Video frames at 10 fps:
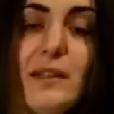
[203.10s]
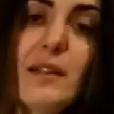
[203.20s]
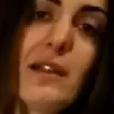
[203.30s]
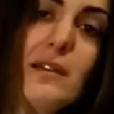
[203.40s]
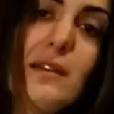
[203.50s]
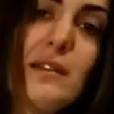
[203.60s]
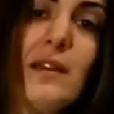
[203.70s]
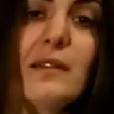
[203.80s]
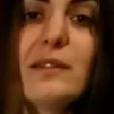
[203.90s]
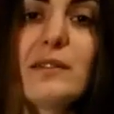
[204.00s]
There are
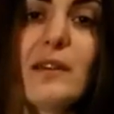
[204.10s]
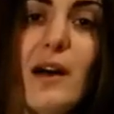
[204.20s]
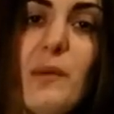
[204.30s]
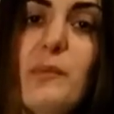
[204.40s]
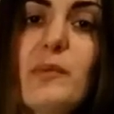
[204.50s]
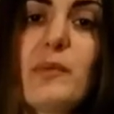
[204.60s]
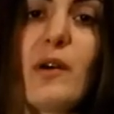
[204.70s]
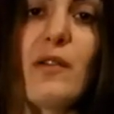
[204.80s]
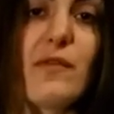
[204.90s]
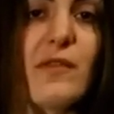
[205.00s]
another type
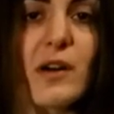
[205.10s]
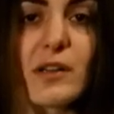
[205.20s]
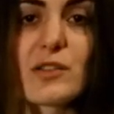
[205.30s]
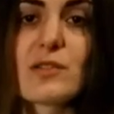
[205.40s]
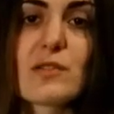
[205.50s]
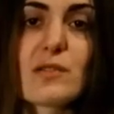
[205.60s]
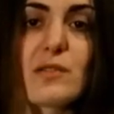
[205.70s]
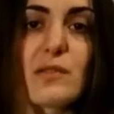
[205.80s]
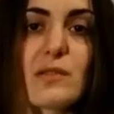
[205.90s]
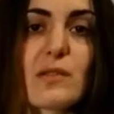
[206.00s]
of functions
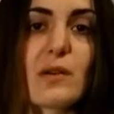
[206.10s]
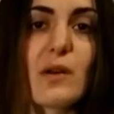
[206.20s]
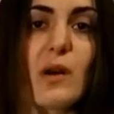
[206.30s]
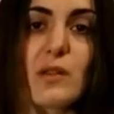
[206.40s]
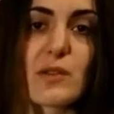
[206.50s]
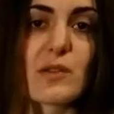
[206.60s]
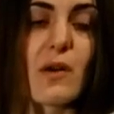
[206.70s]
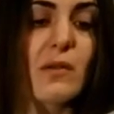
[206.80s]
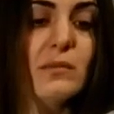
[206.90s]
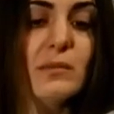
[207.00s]

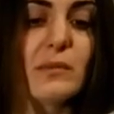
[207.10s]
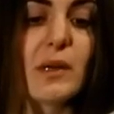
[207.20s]
also.